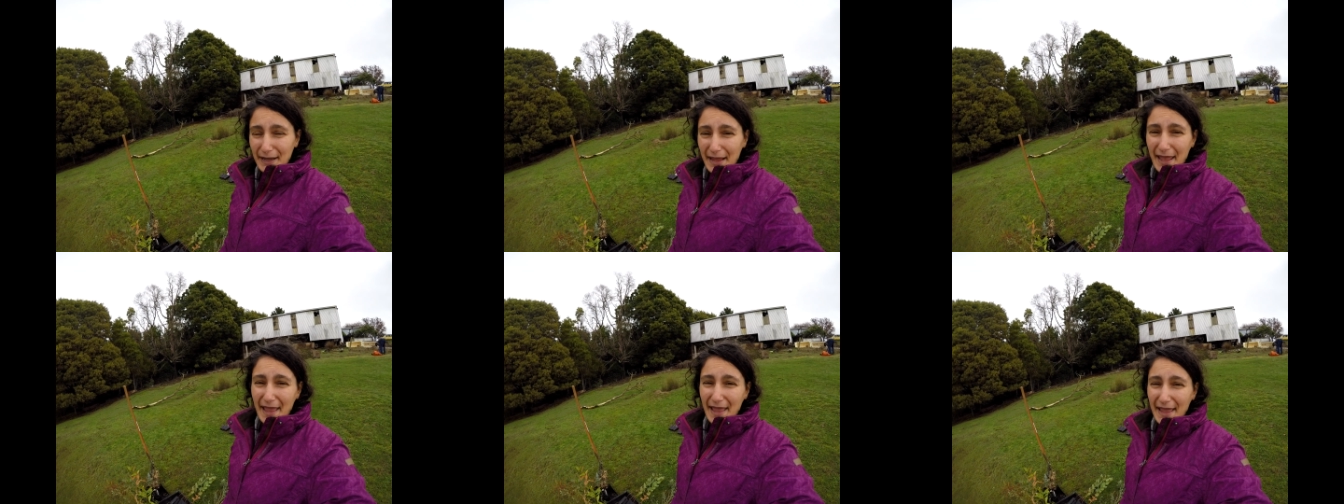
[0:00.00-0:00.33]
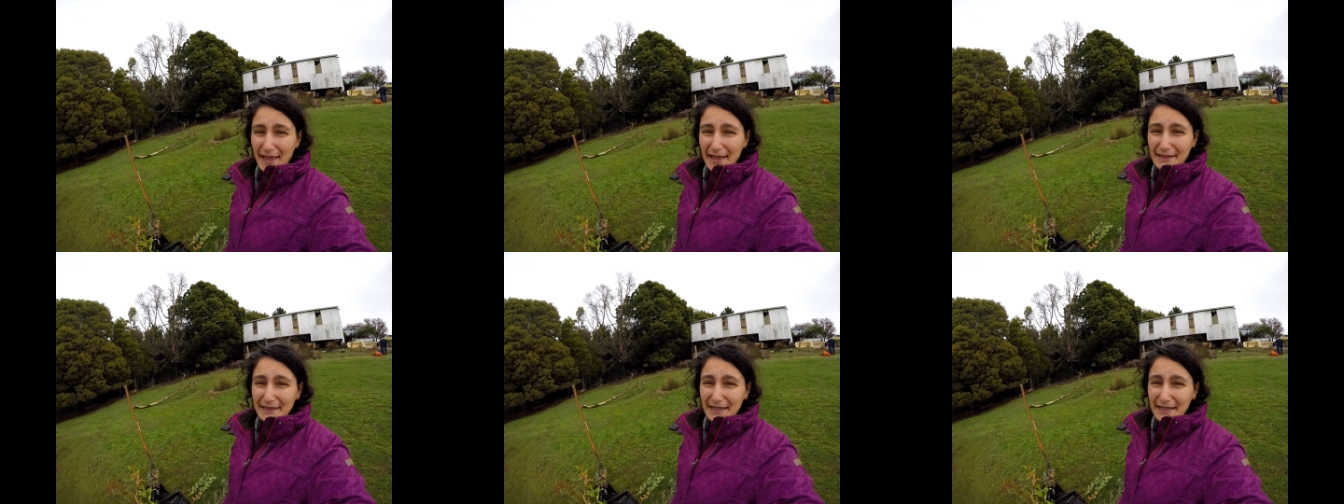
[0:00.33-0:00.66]

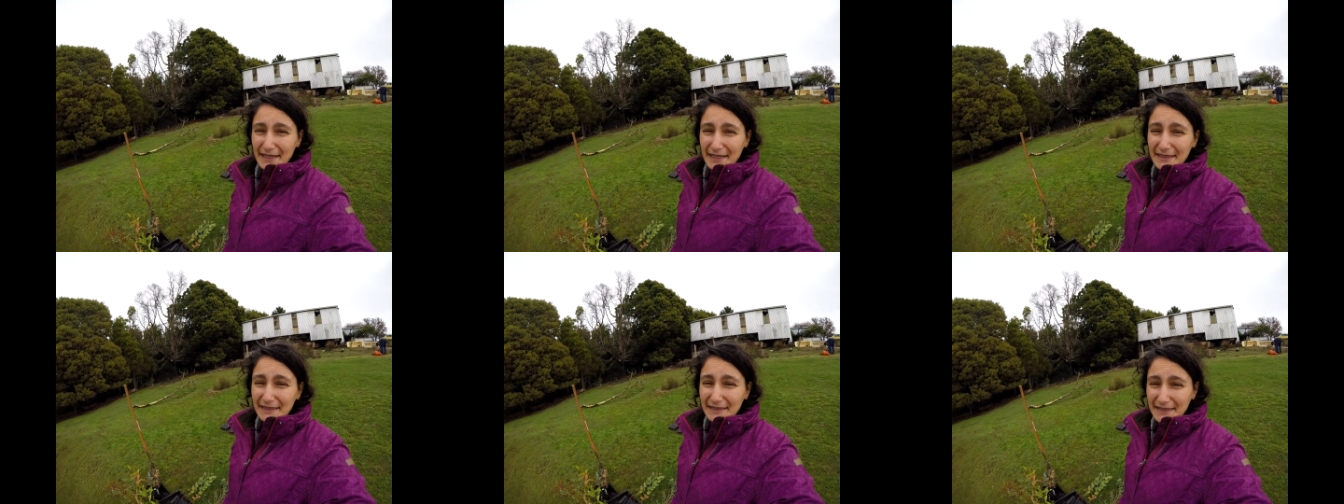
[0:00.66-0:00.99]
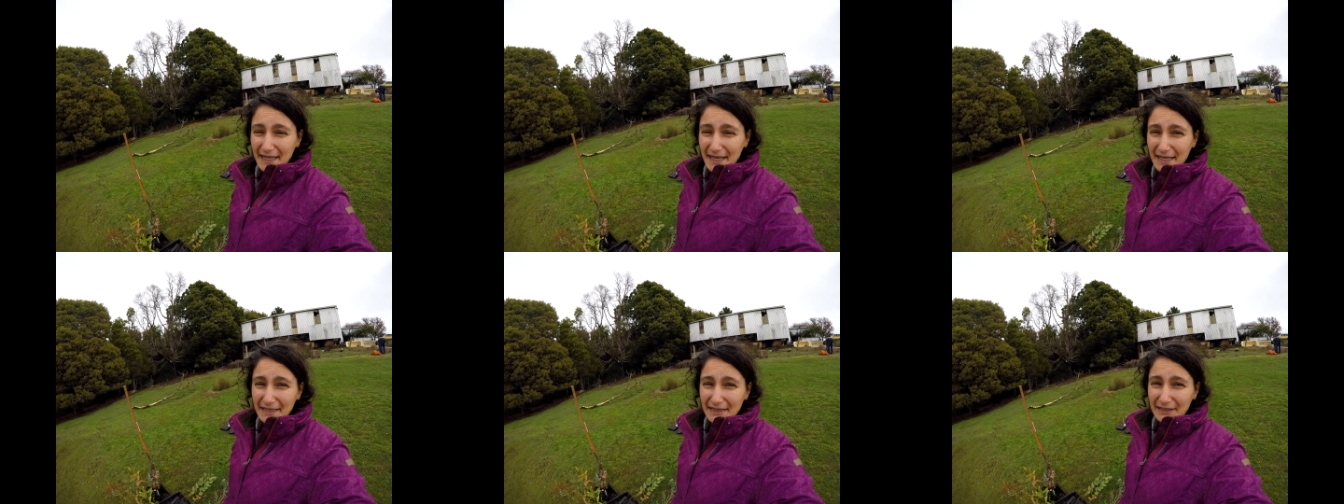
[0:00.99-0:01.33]
and it is
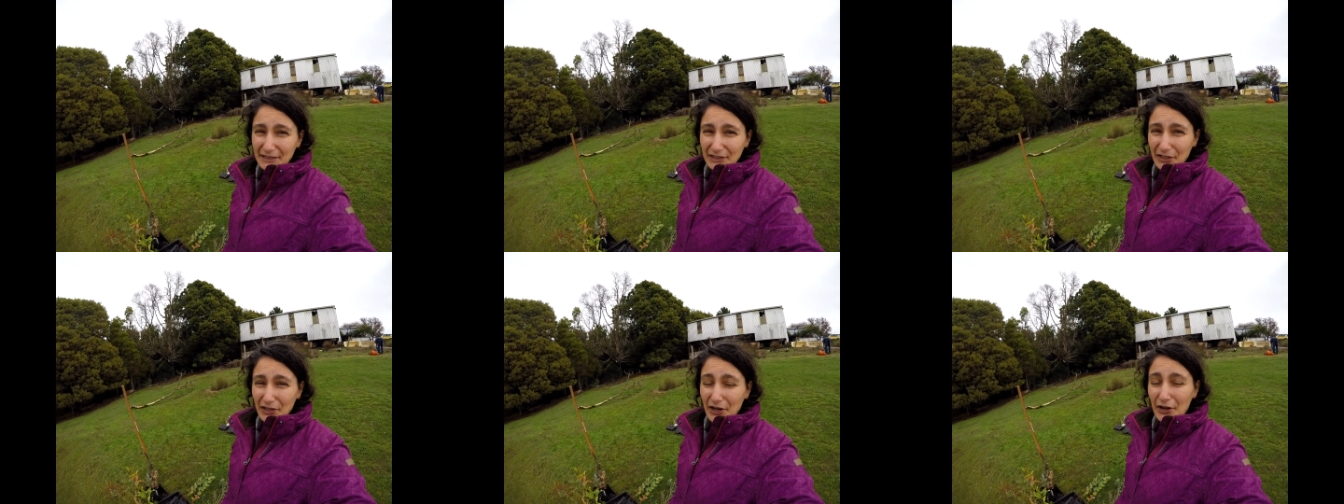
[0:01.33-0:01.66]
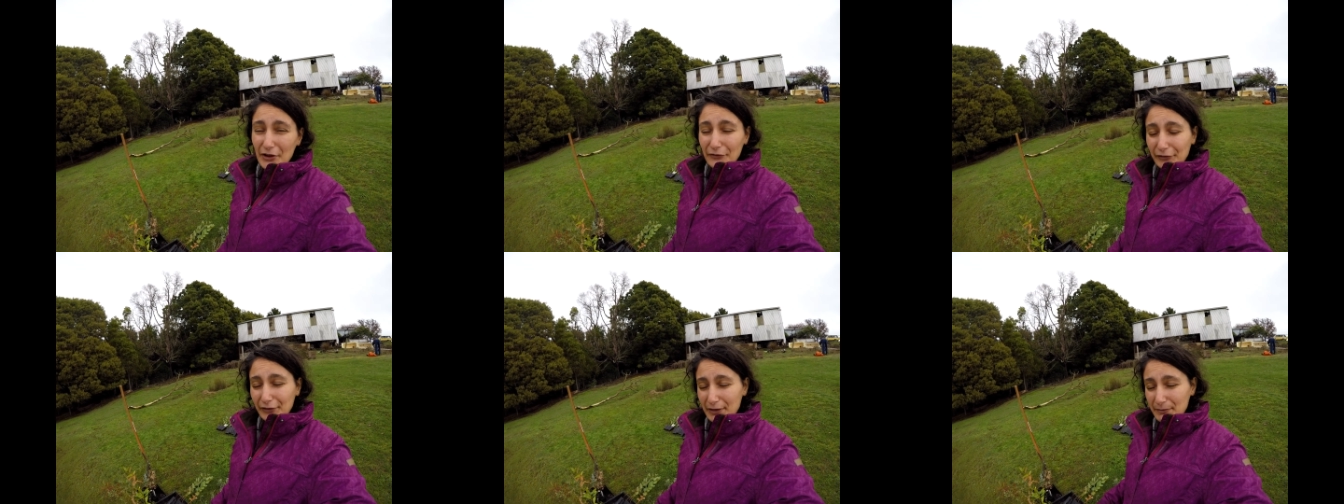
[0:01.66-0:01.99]
dead, so
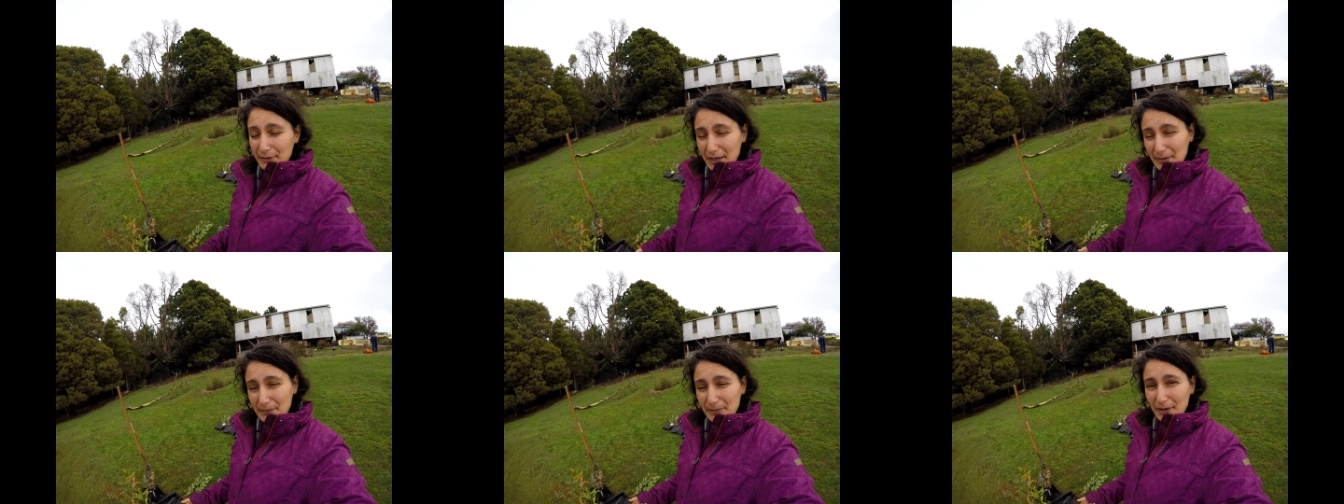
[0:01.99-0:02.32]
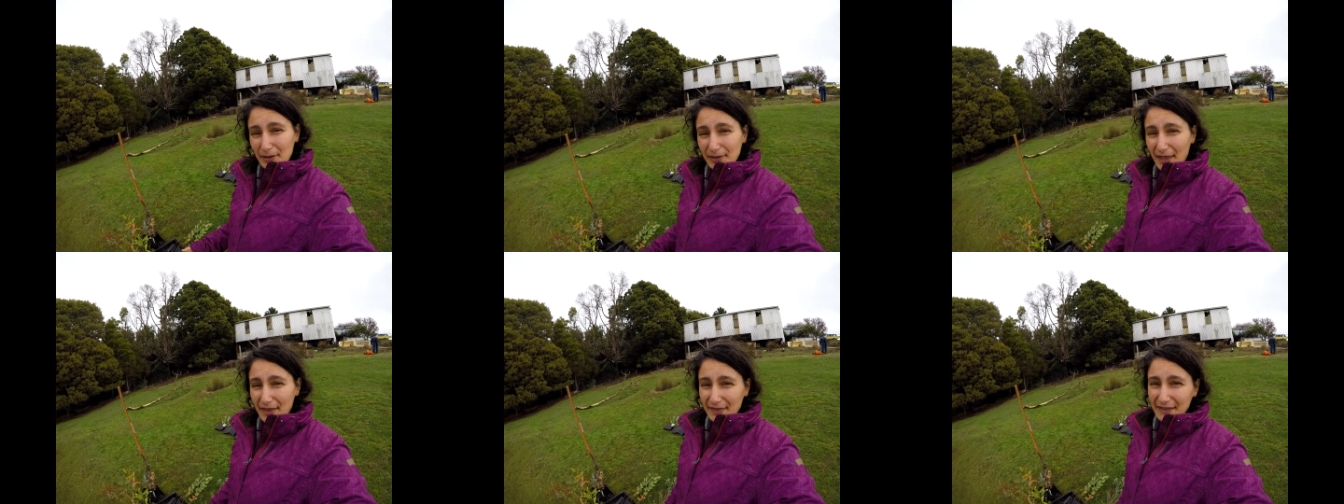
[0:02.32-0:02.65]
hopefully we can
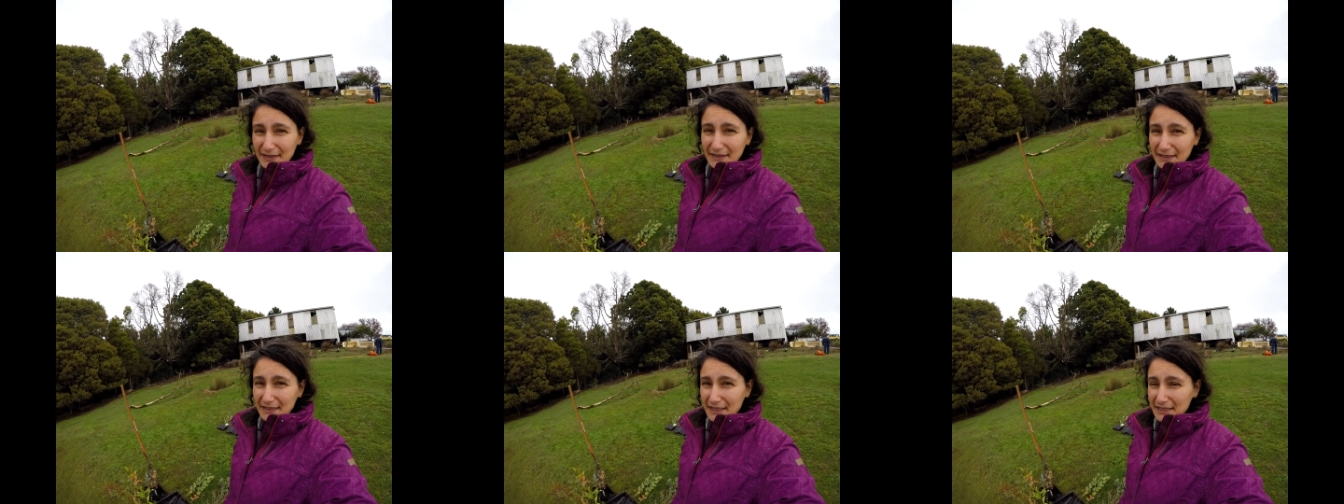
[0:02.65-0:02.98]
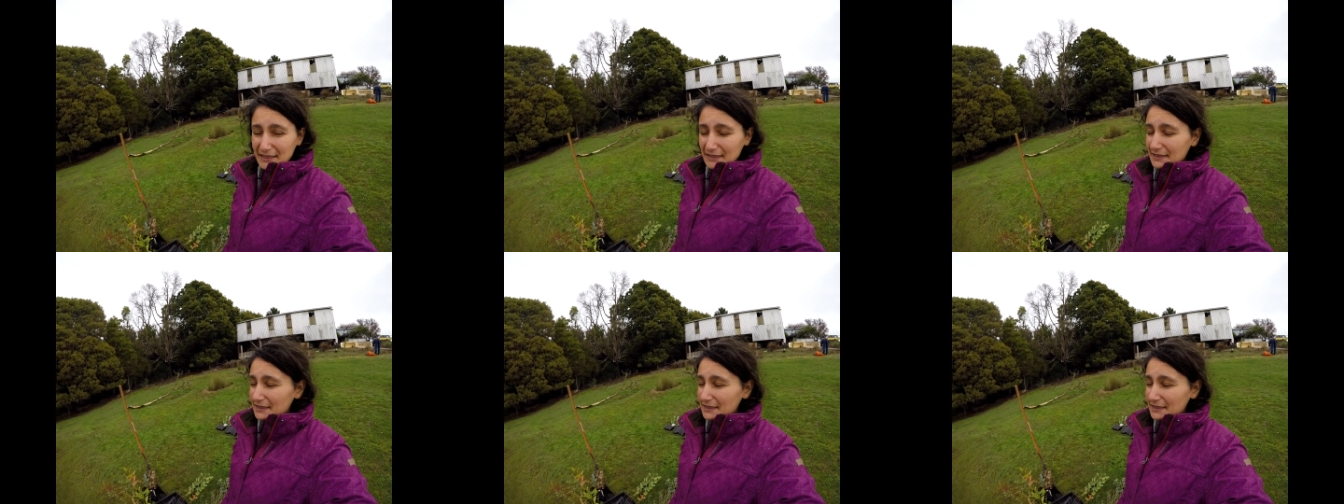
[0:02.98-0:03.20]
burn that this year.